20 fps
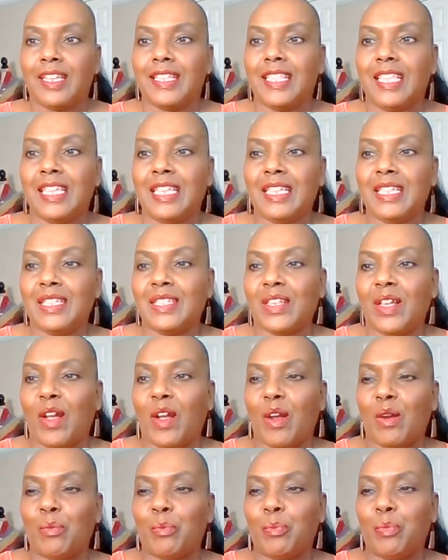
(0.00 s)
These
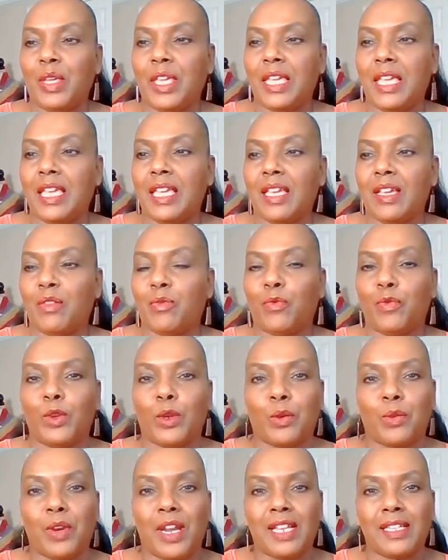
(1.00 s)
are pink
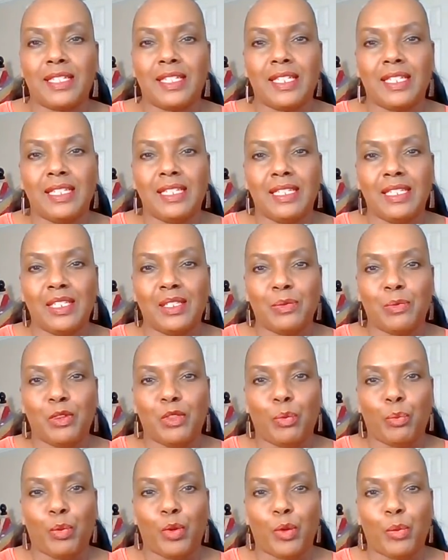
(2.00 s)
fluorescent
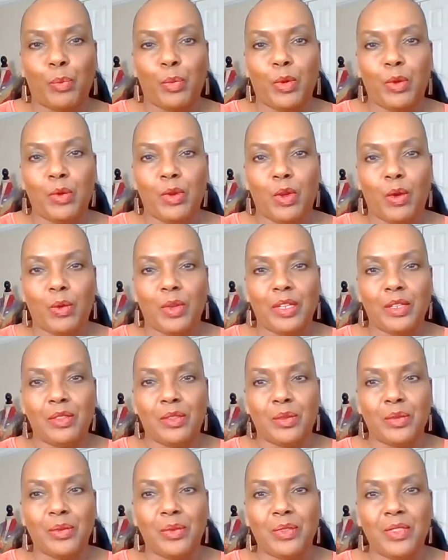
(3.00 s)
with purple going
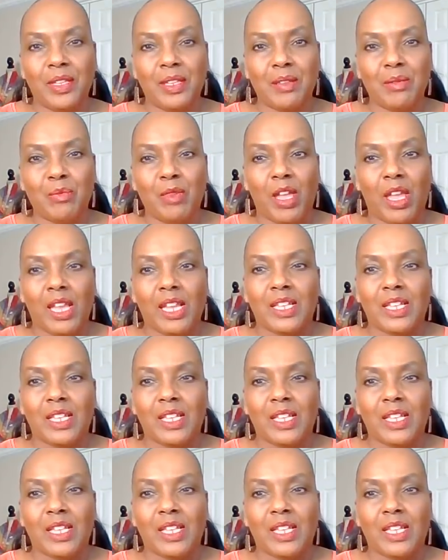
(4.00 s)
through them.